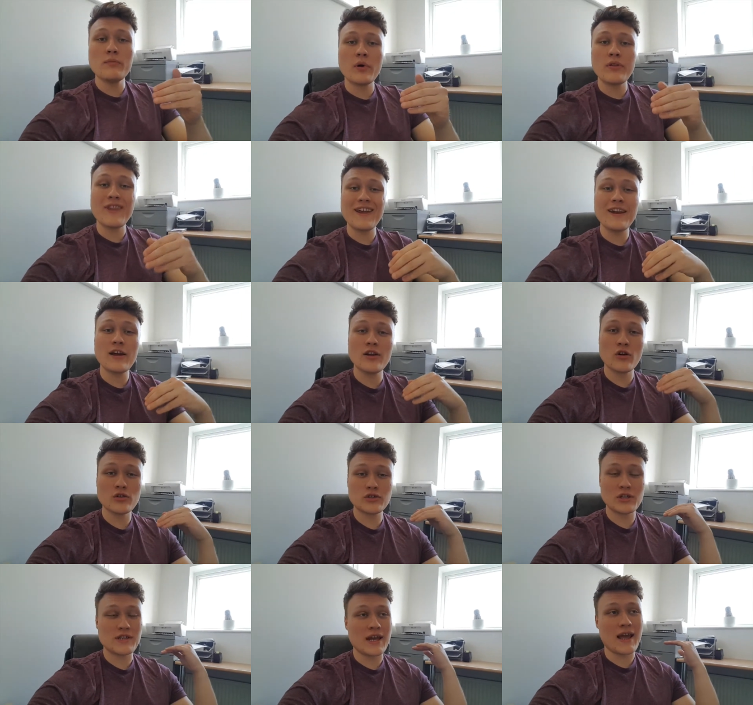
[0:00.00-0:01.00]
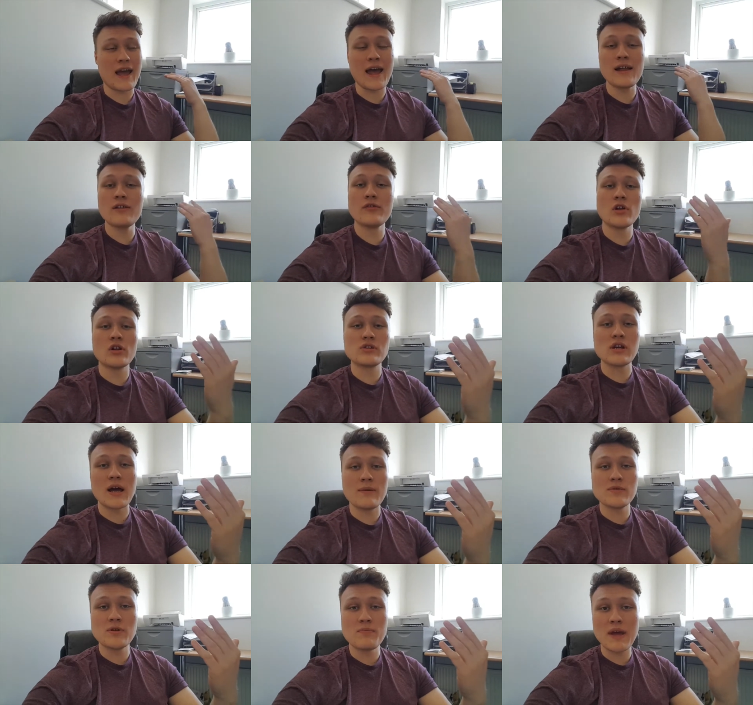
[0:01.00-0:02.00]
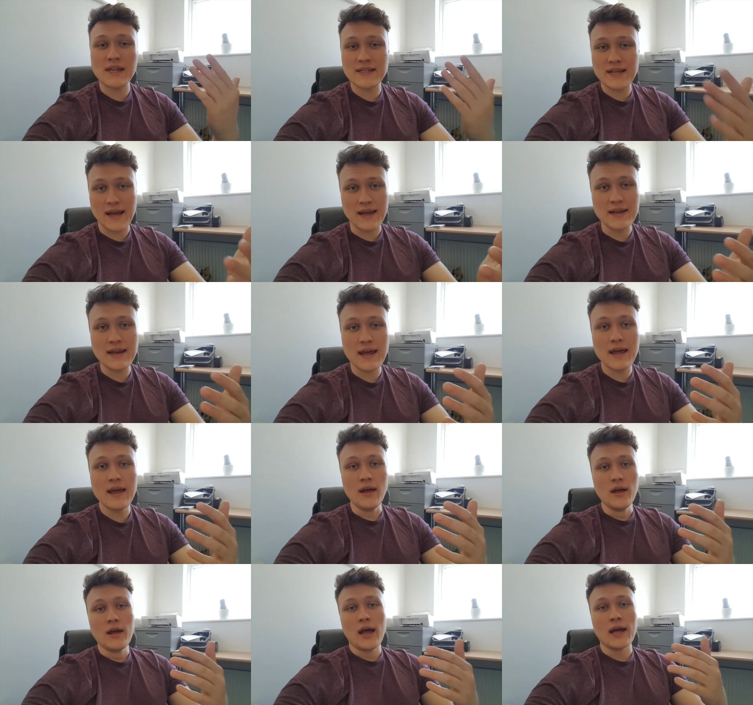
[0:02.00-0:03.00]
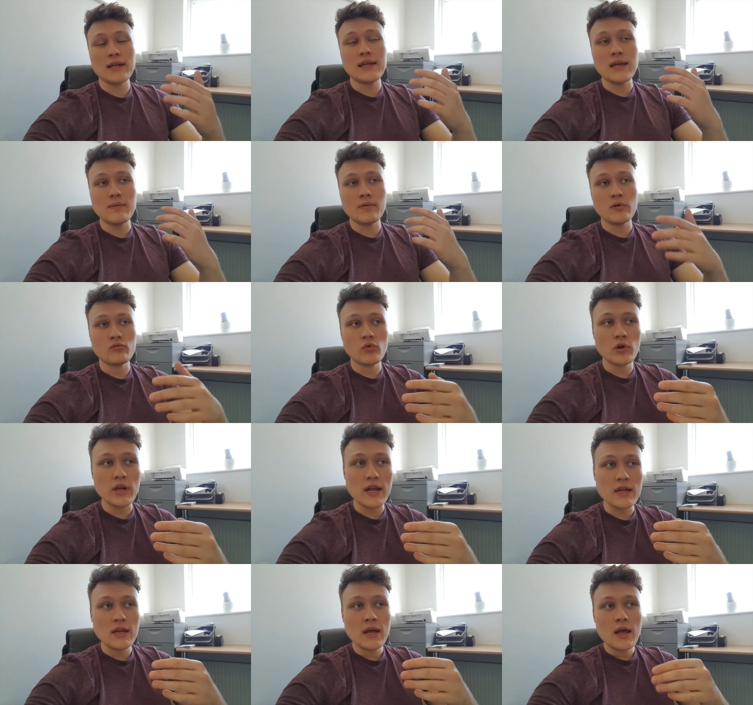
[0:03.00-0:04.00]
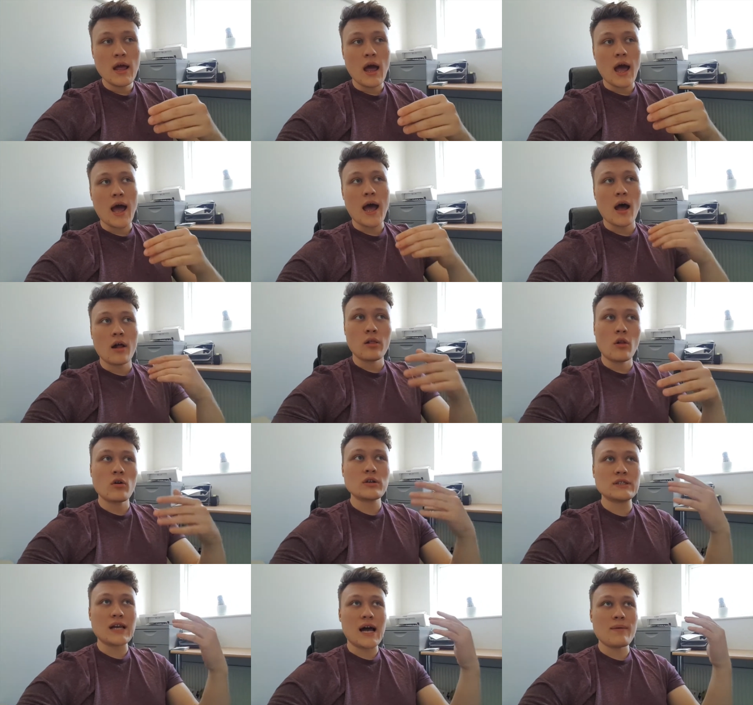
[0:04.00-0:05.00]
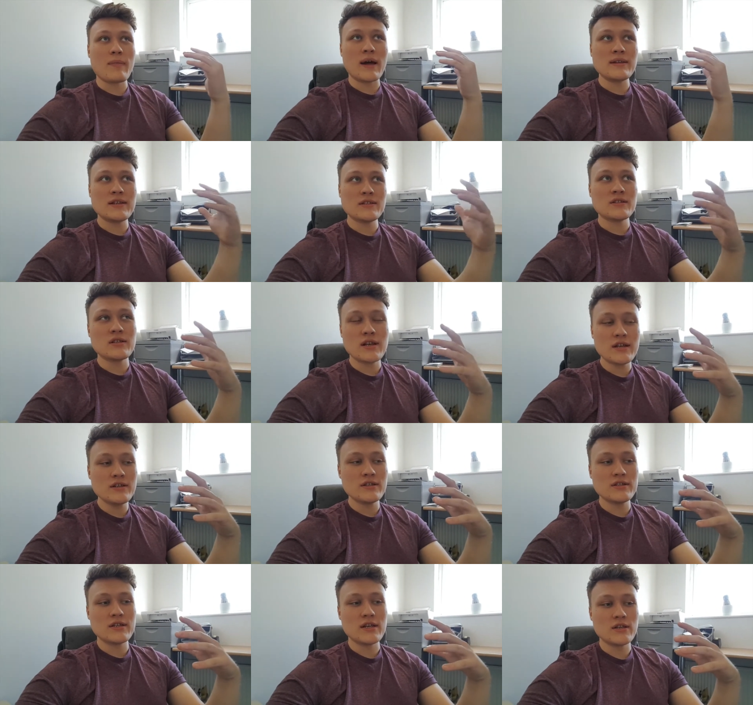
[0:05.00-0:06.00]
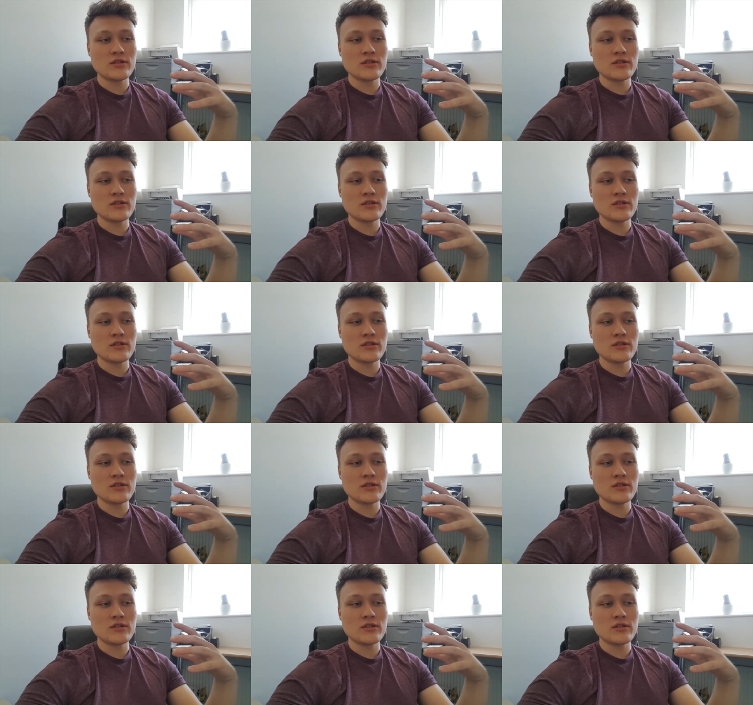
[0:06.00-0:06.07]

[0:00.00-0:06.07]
But then it'd also take a hell of a lot of time to maintain it and keep it running alongside my digital agency.